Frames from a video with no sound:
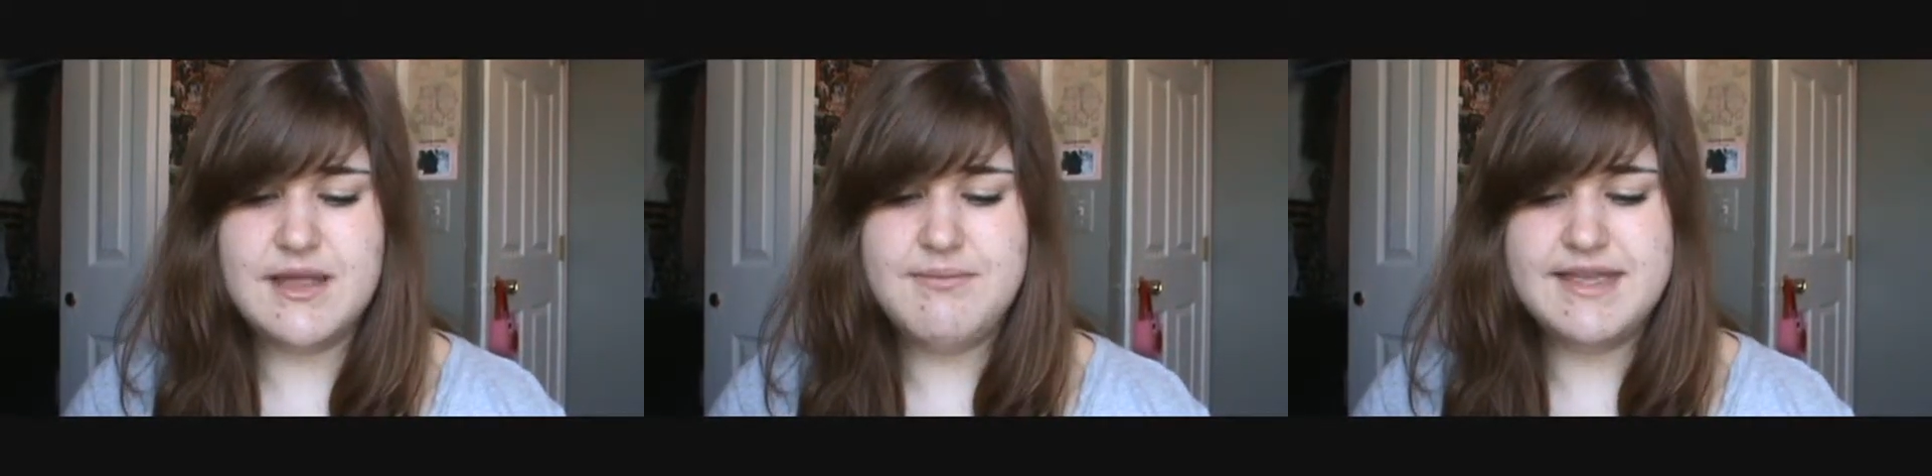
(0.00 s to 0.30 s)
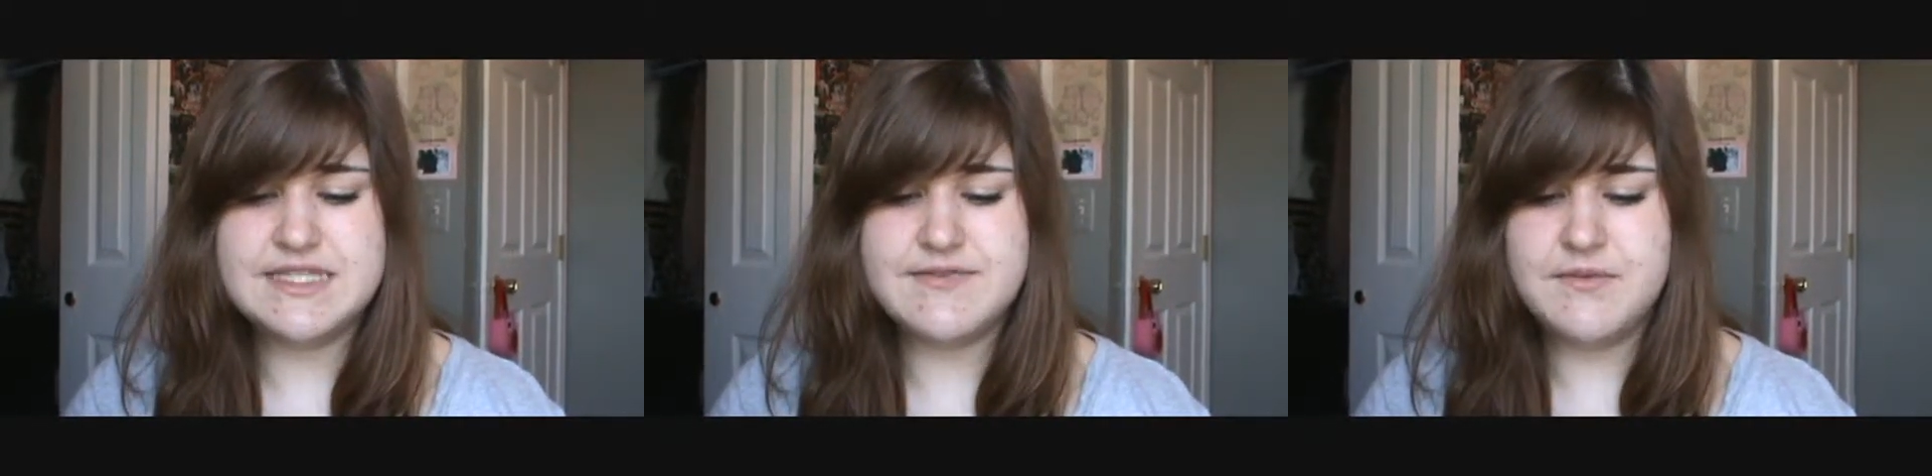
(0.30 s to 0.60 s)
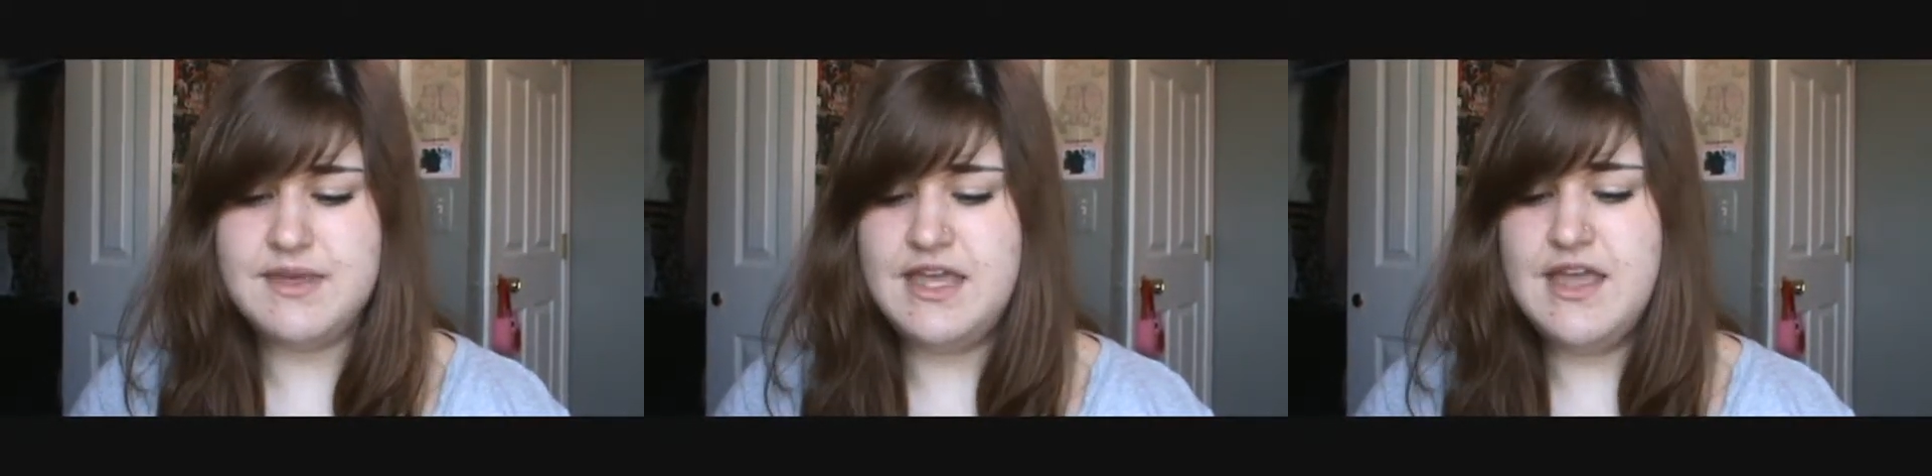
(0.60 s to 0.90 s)
a miss for
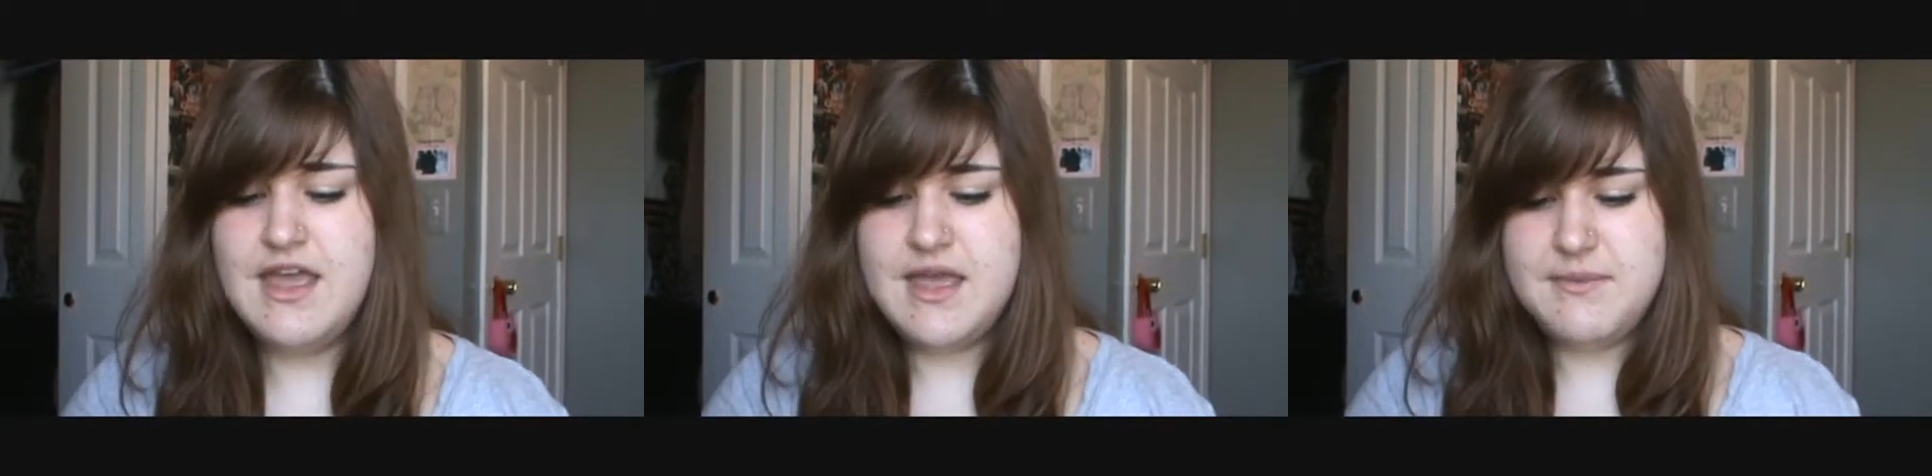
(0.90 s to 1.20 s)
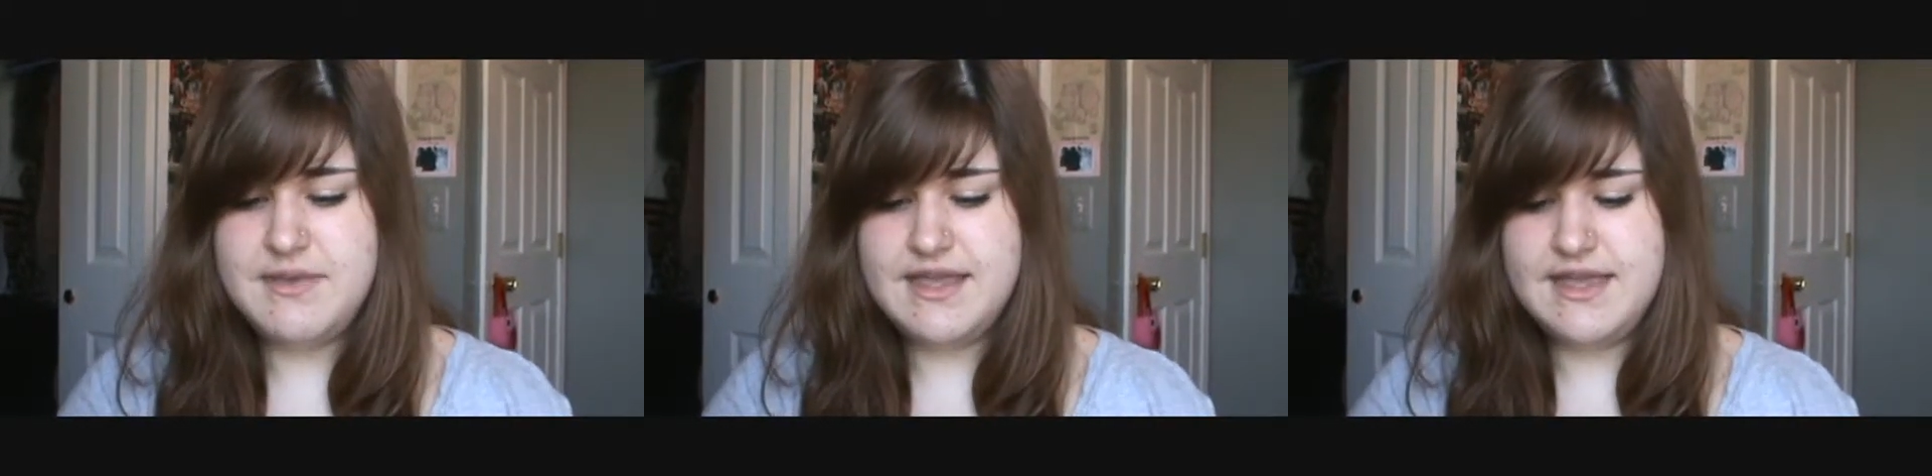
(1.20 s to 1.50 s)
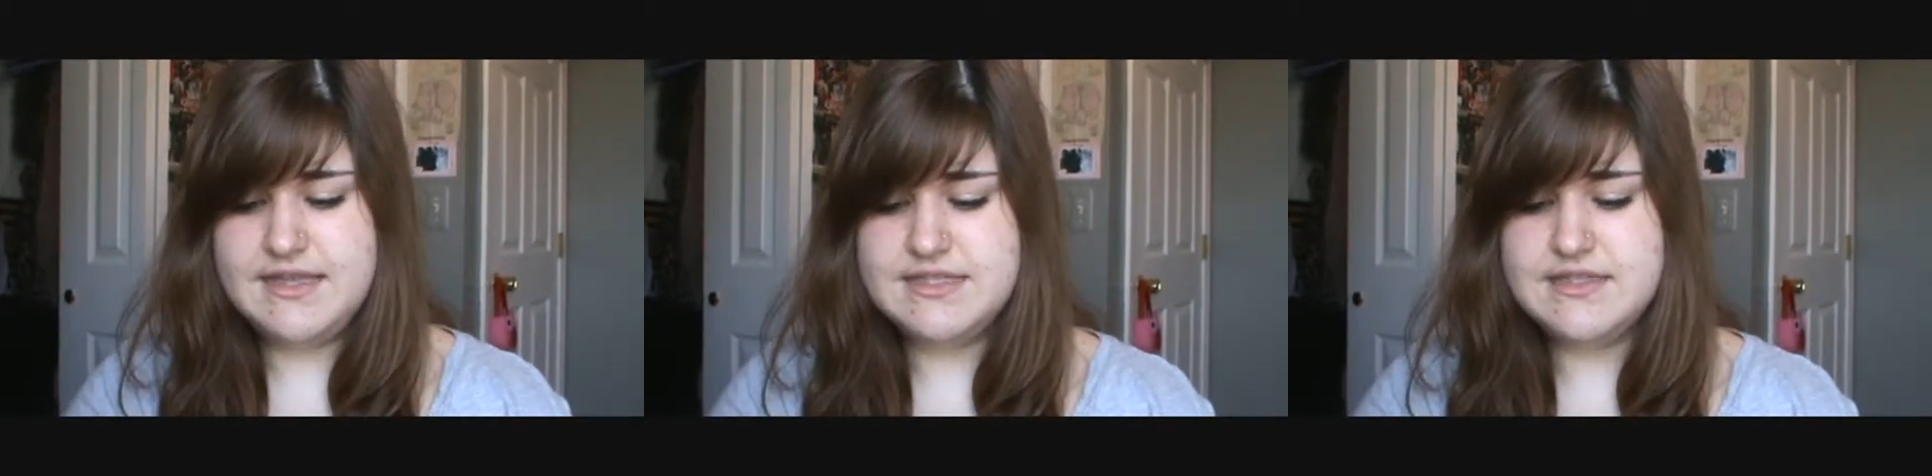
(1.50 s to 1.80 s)
me
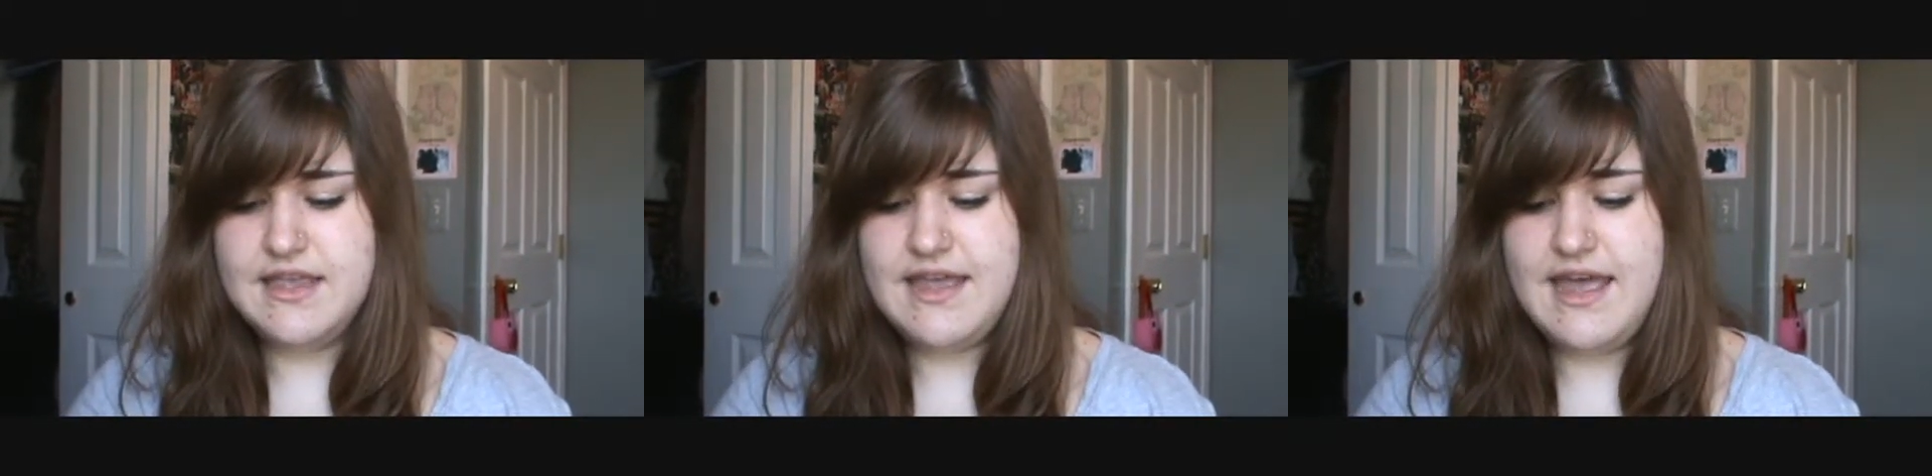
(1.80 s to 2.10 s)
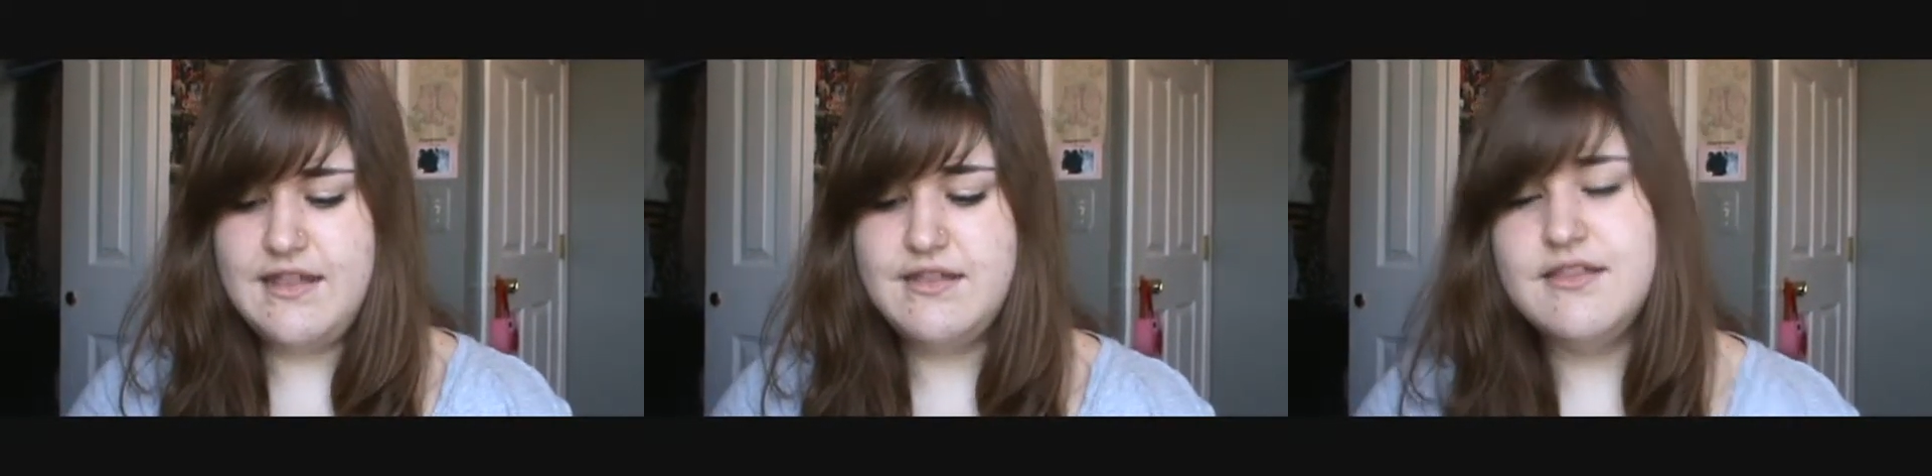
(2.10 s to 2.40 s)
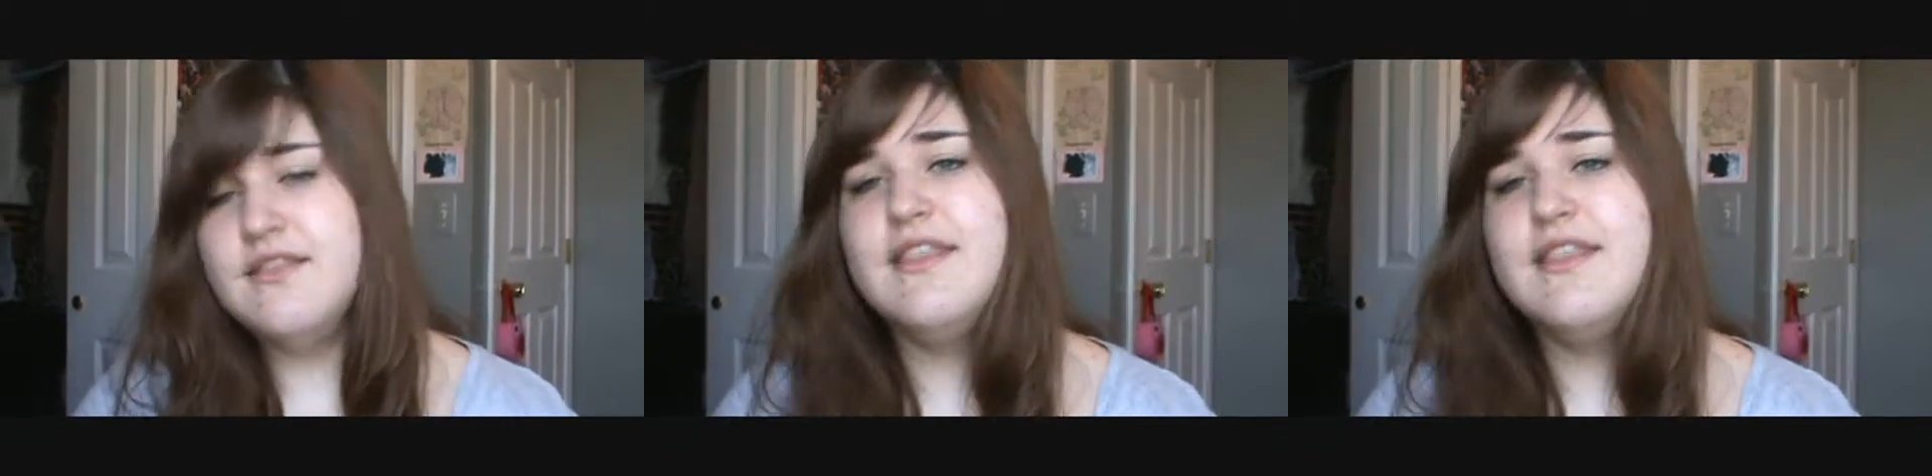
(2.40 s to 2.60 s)
because, again,